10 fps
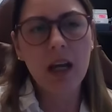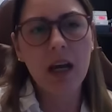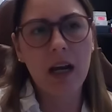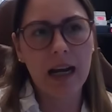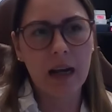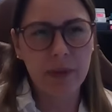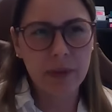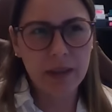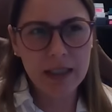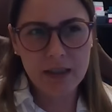We
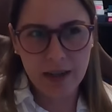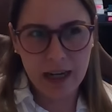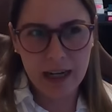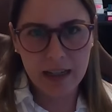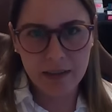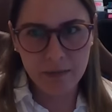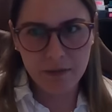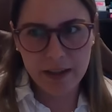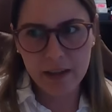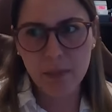want to try
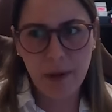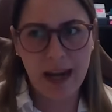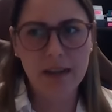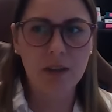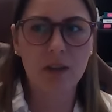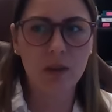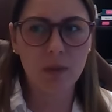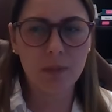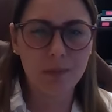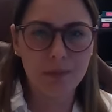very
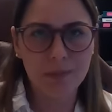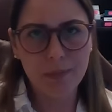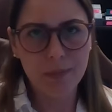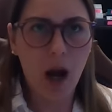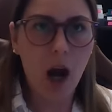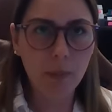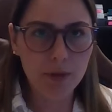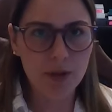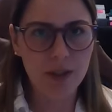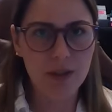practical
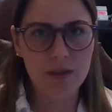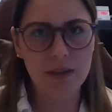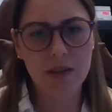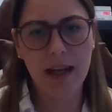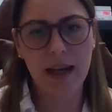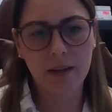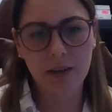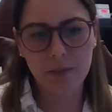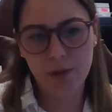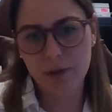options that
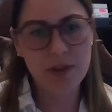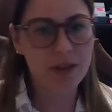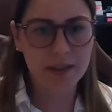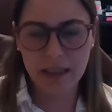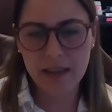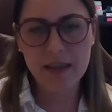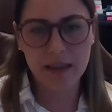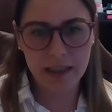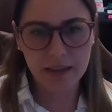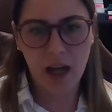producers can
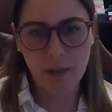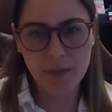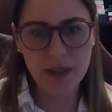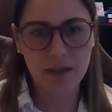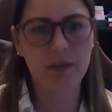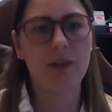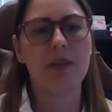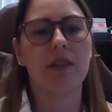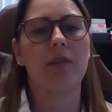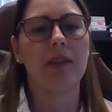easily adopt on those
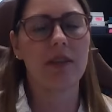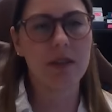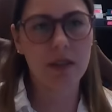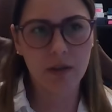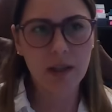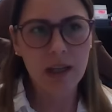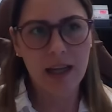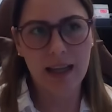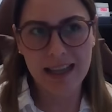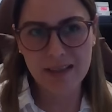situations. So
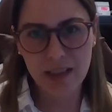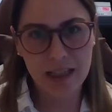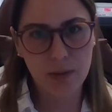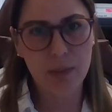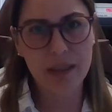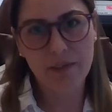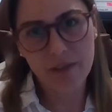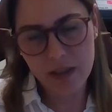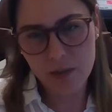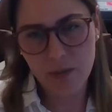electrolyte will be the
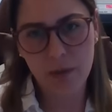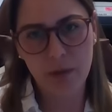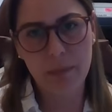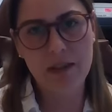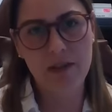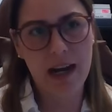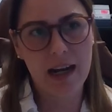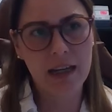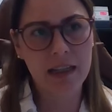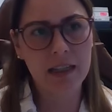first one we'll be
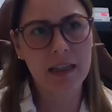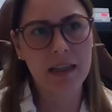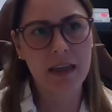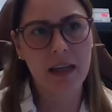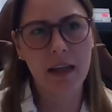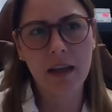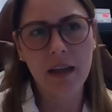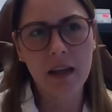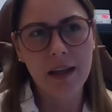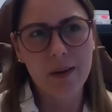trying, and then
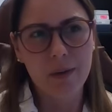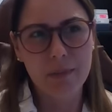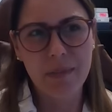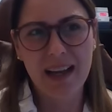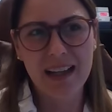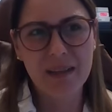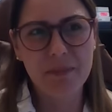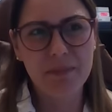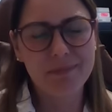we might